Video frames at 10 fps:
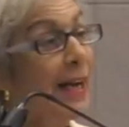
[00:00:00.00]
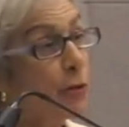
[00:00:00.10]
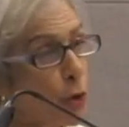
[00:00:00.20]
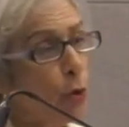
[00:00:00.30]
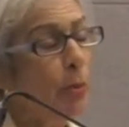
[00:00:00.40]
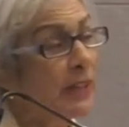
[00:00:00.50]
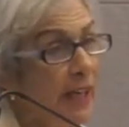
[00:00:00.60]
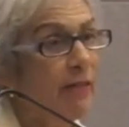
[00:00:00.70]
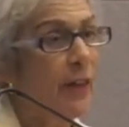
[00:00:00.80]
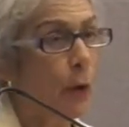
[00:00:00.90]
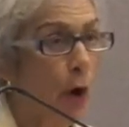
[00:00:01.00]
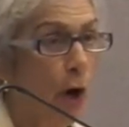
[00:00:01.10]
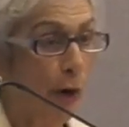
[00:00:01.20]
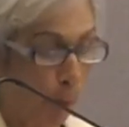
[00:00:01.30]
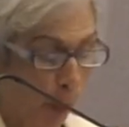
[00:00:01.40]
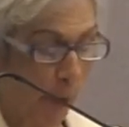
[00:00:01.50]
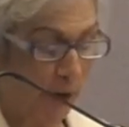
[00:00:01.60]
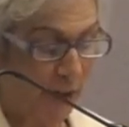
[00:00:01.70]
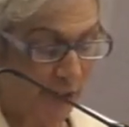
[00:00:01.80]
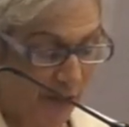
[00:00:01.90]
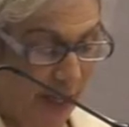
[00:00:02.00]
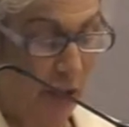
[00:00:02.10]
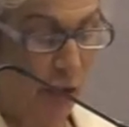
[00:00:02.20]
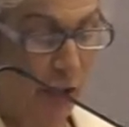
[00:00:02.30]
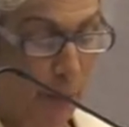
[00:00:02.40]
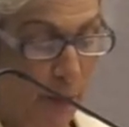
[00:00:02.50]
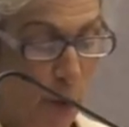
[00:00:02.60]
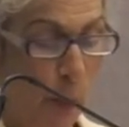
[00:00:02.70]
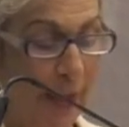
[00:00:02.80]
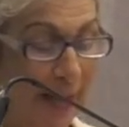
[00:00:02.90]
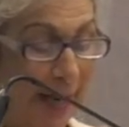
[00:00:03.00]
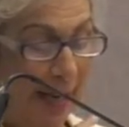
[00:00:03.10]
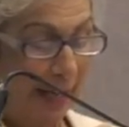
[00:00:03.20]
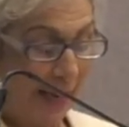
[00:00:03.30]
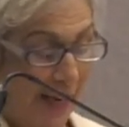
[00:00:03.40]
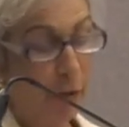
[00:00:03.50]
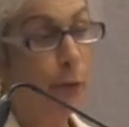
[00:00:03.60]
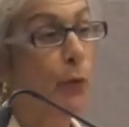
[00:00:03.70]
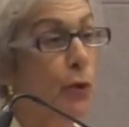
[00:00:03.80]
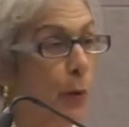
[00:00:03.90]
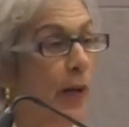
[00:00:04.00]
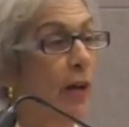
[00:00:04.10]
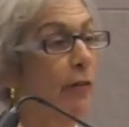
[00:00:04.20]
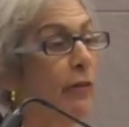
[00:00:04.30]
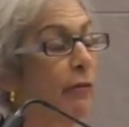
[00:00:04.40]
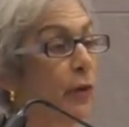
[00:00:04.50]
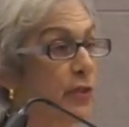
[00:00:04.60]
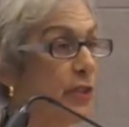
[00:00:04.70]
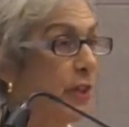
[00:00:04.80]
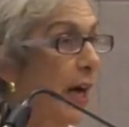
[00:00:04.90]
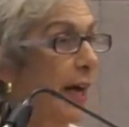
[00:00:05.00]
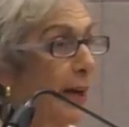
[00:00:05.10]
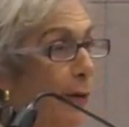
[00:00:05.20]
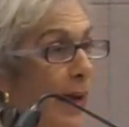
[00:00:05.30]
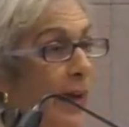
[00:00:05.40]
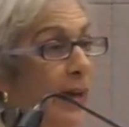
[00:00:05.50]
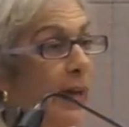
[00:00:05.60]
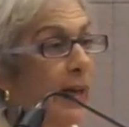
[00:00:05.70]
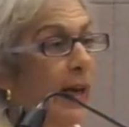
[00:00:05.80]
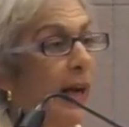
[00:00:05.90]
I do believe there are important distinctions between K through 12 versus higher ed